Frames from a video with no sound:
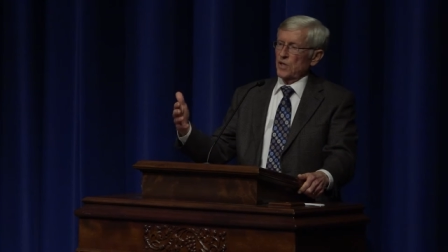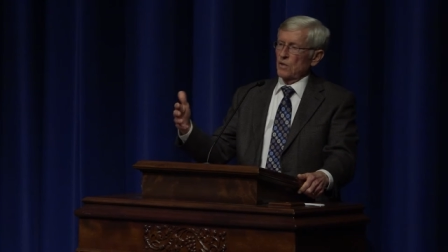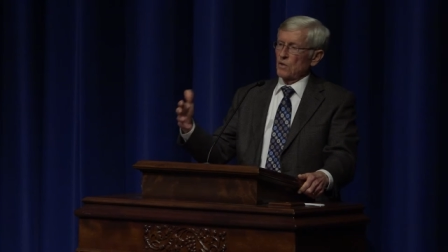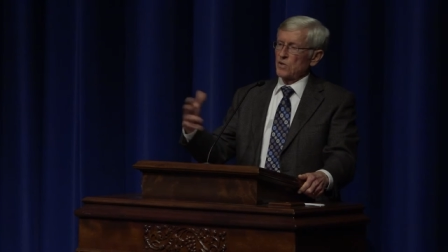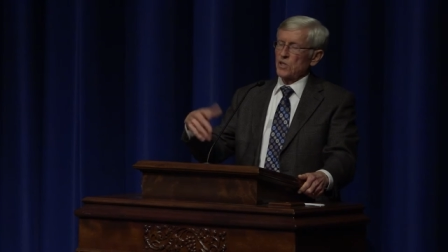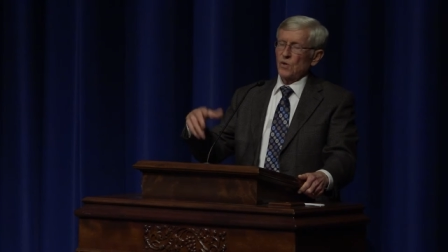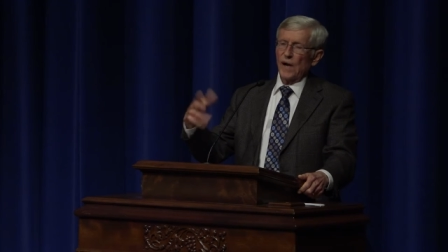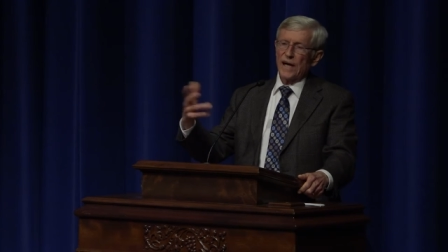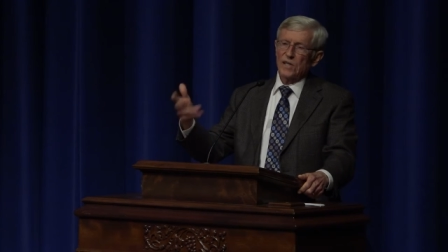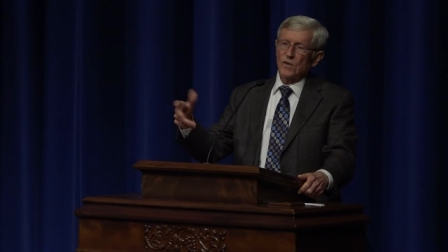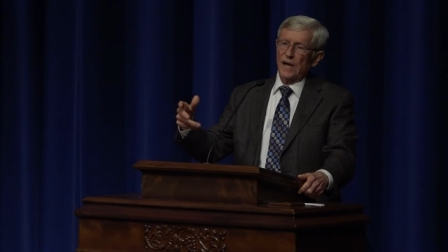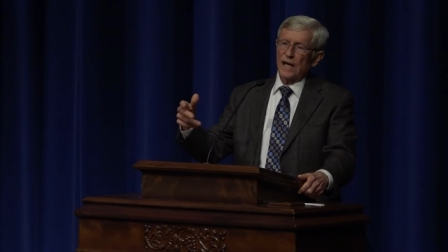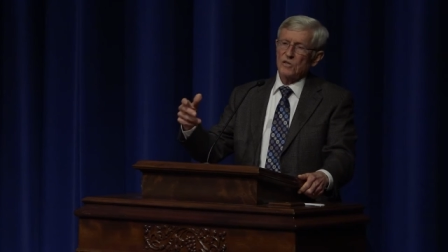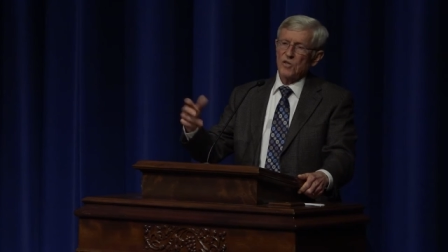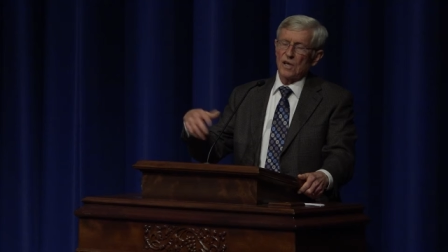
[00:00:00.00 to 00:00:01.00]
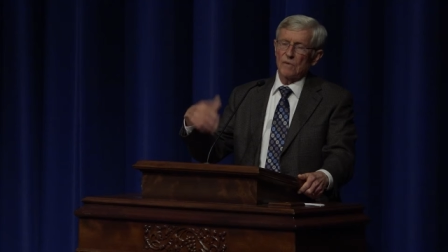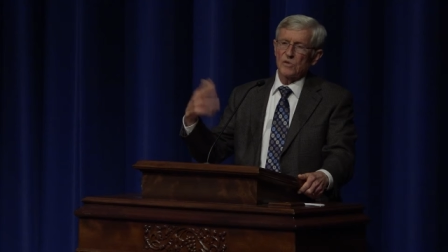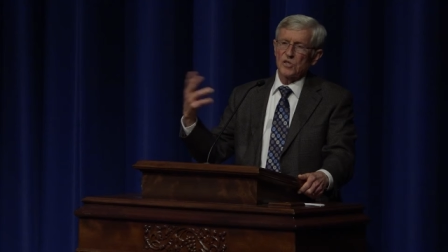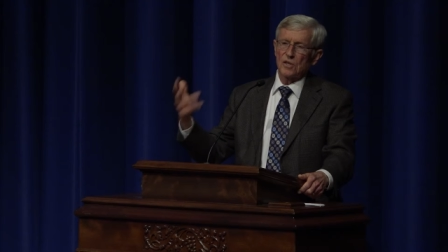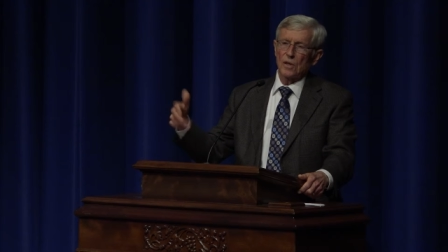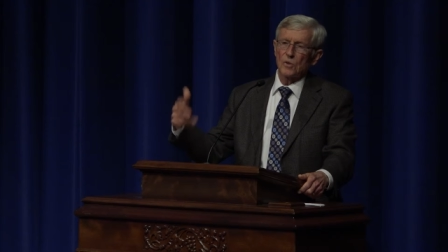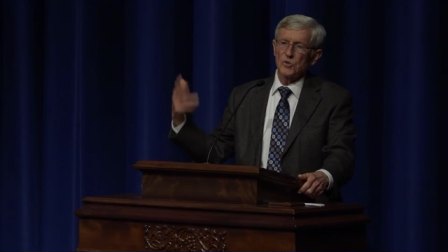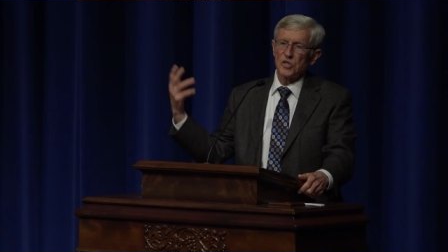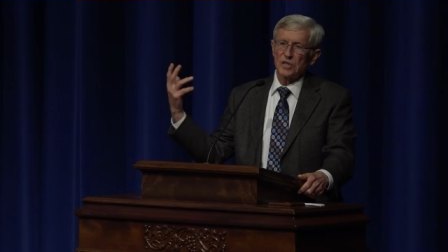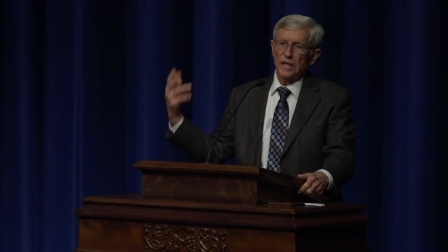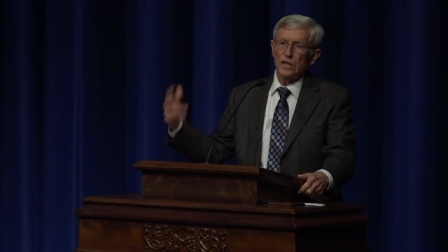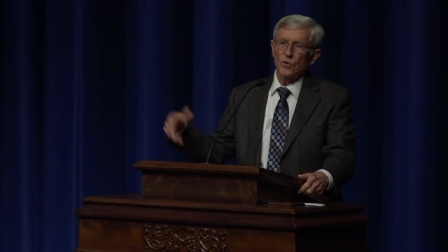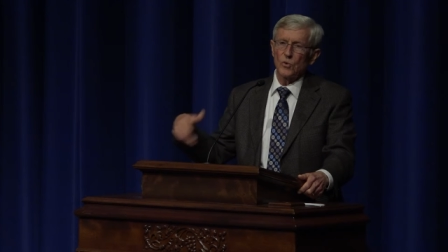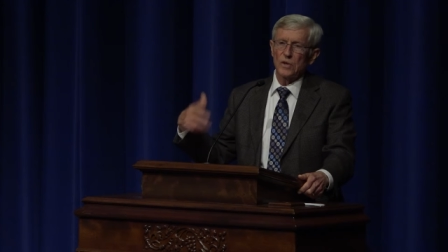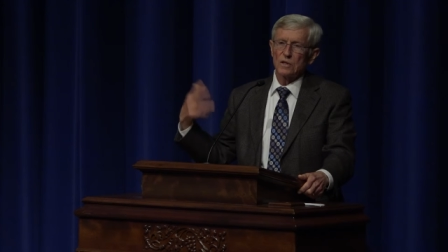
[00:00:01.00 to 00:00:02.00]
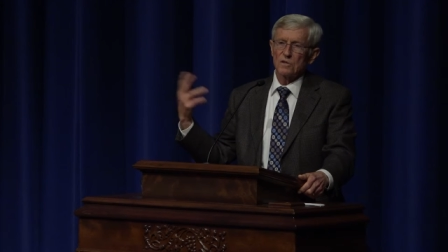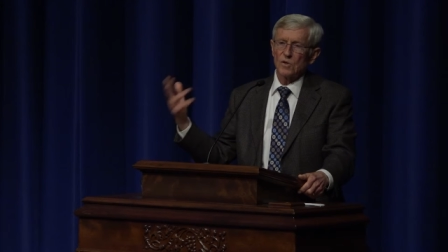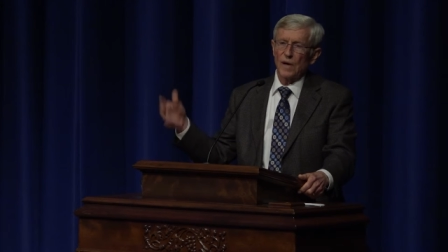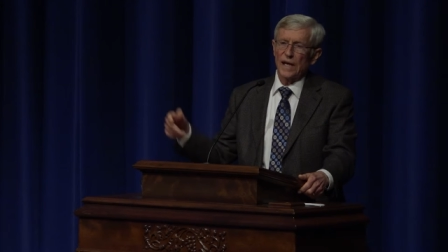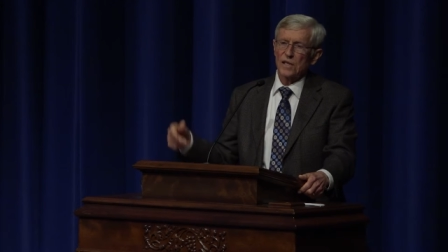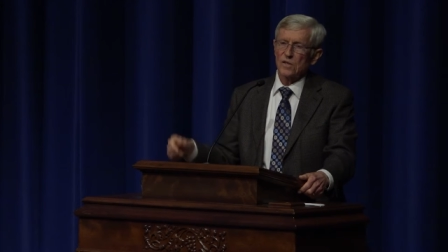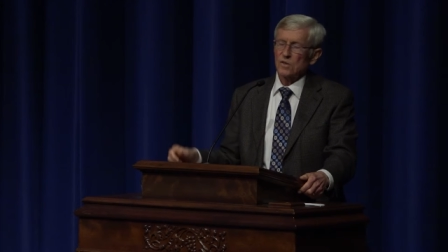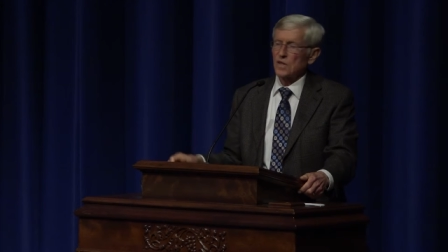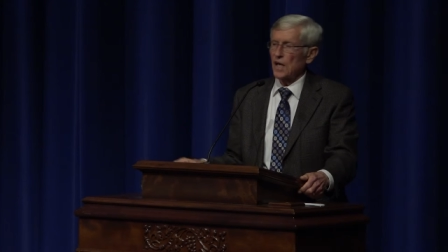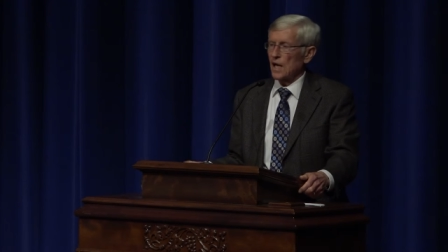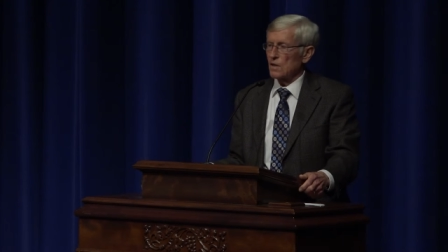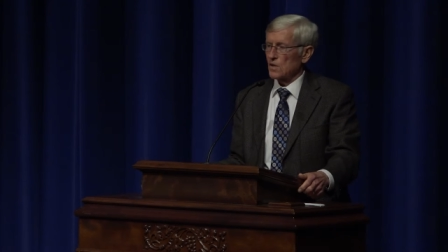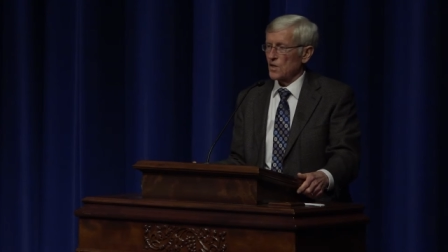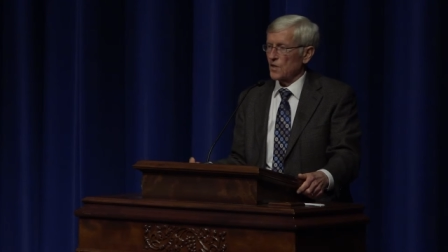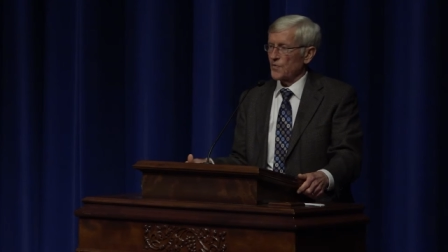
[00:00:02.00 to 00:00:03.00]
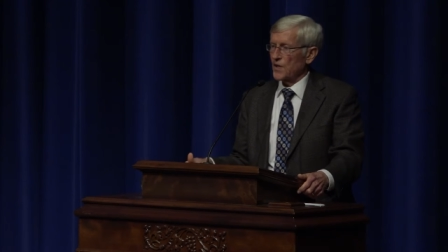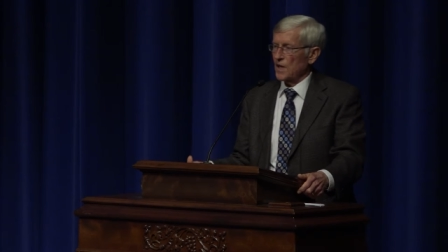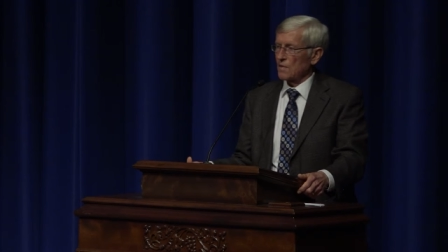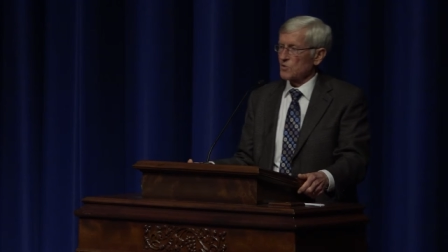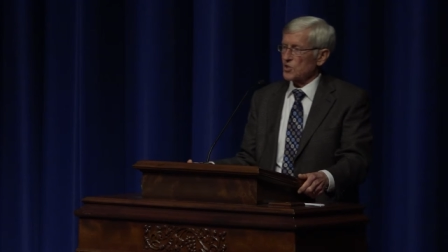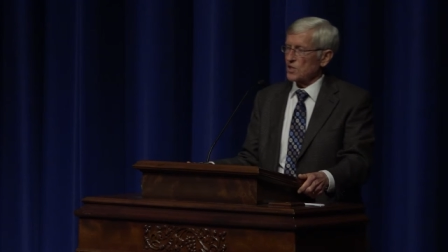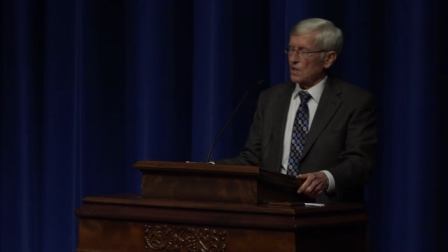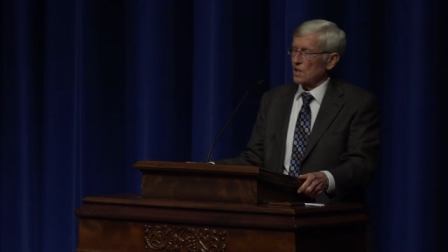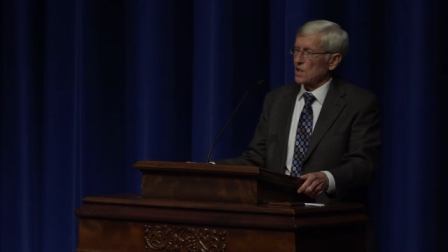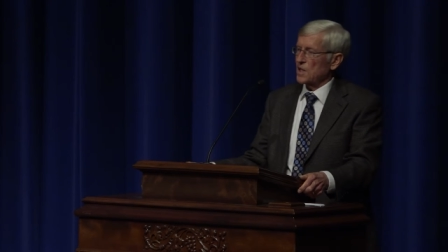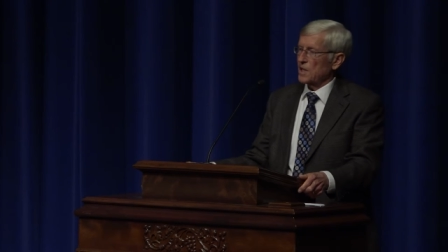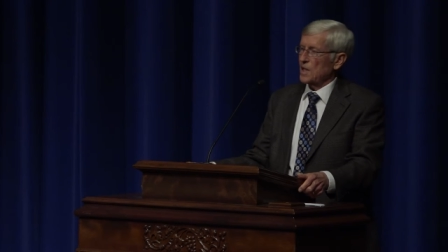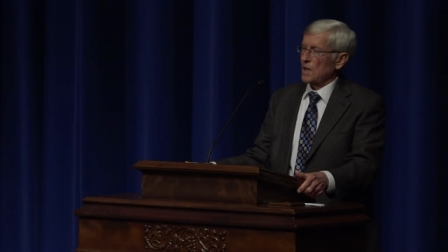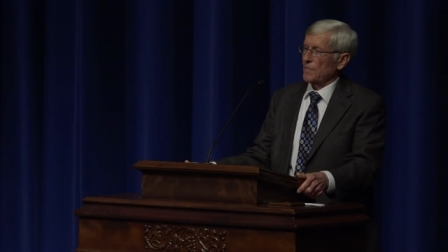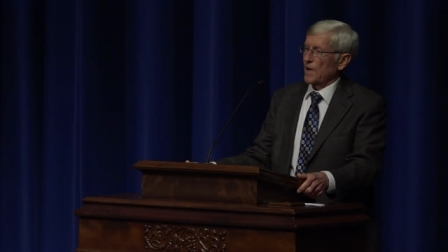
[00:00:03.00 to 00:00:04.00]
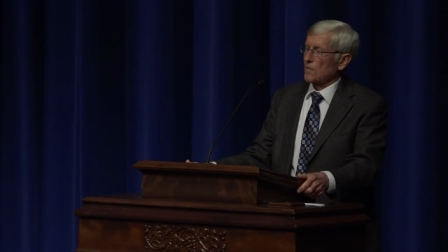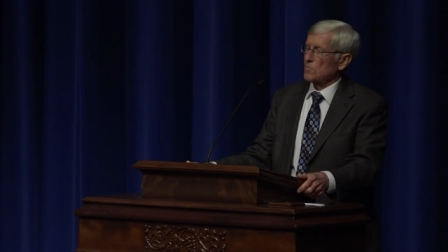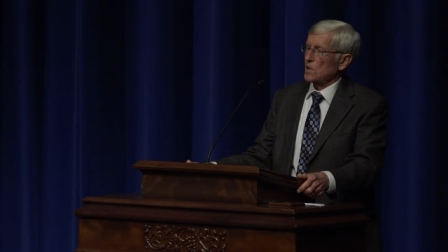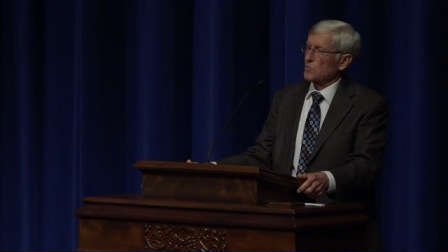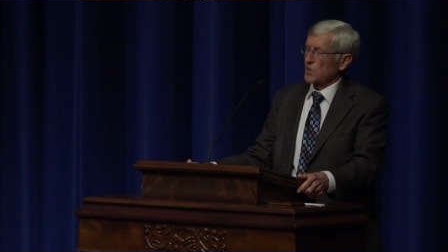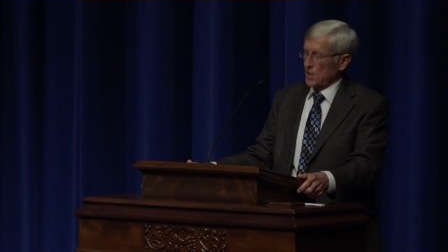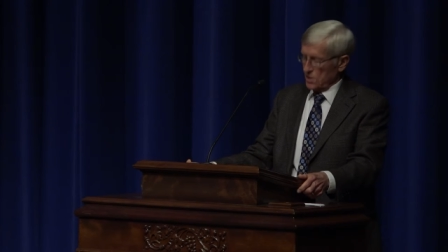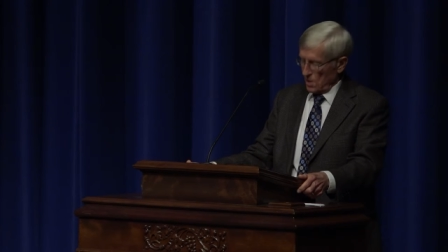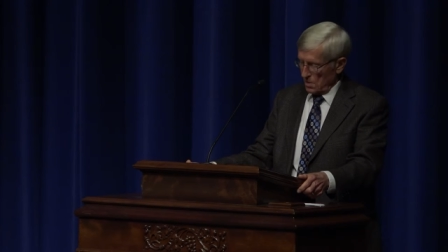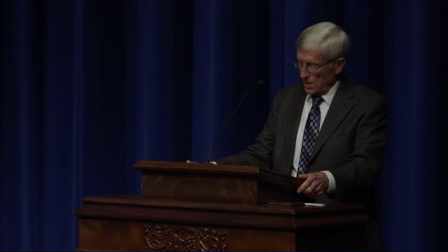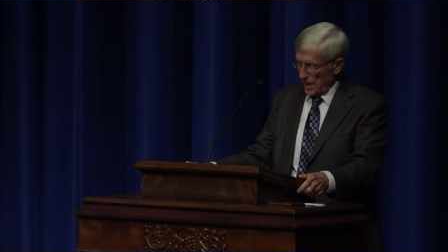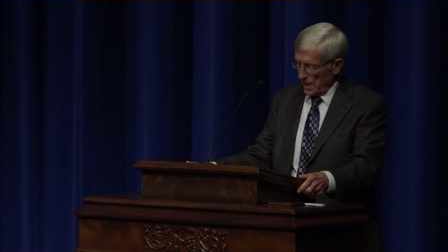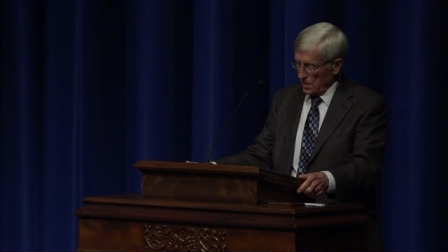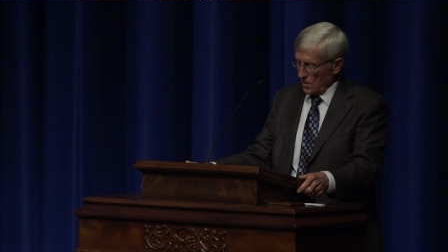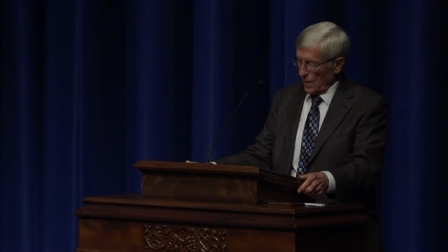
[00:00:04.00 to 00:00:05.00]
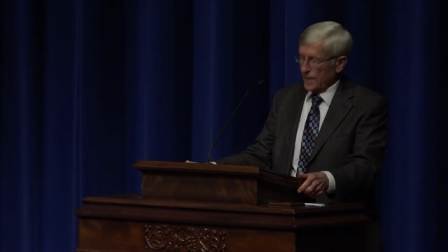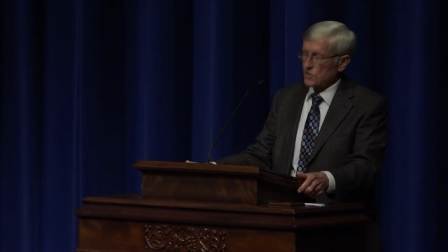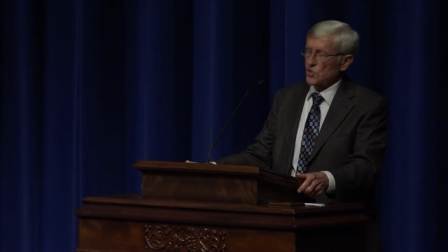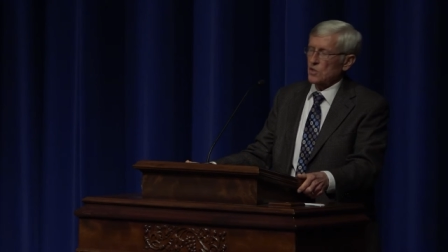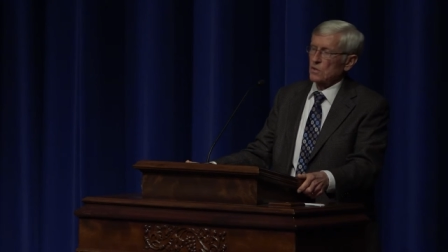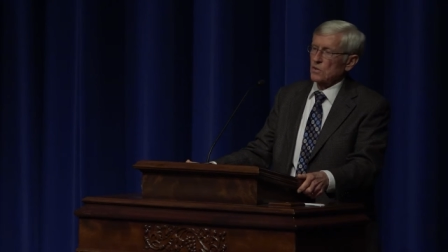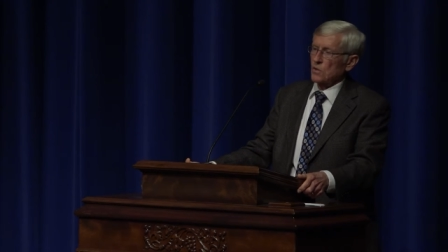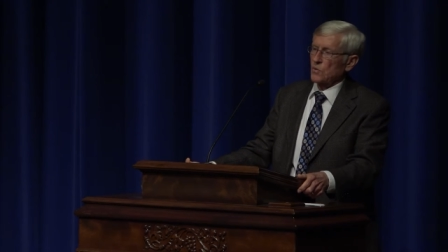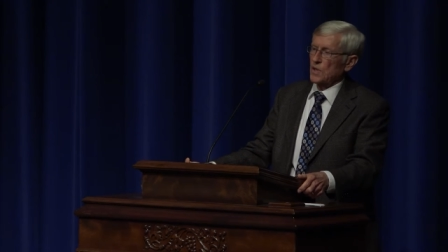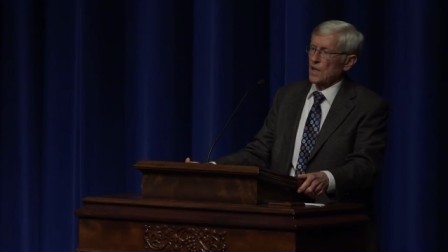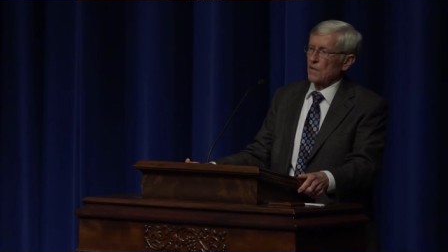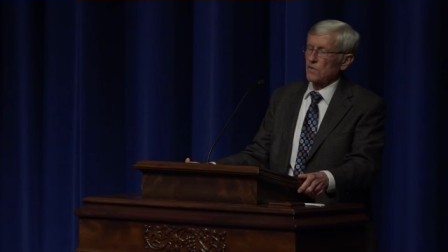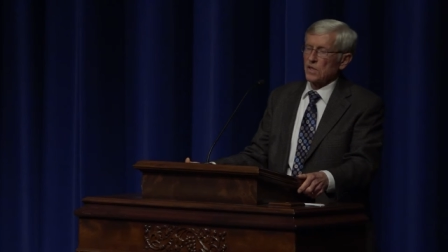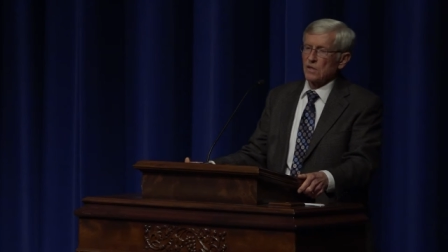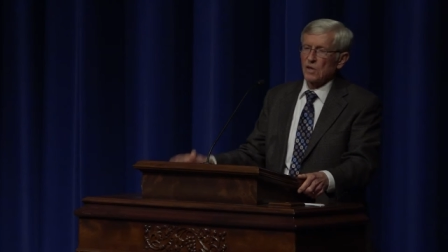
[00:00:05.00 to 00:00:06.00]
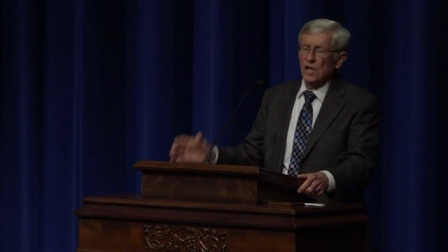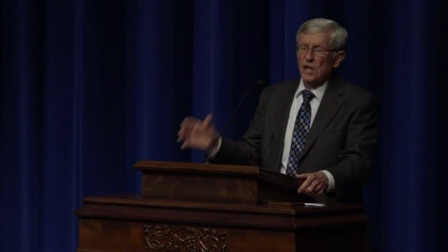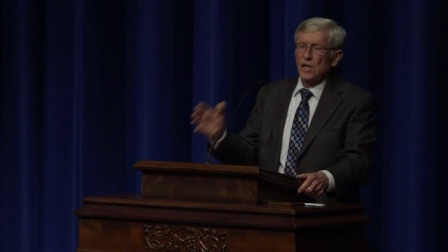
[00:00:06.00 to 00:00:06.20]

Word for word: The only tractor I saw was an old steel wheel tractor that I don't know if they ever started it up. I remember they turned out grade school whenever the,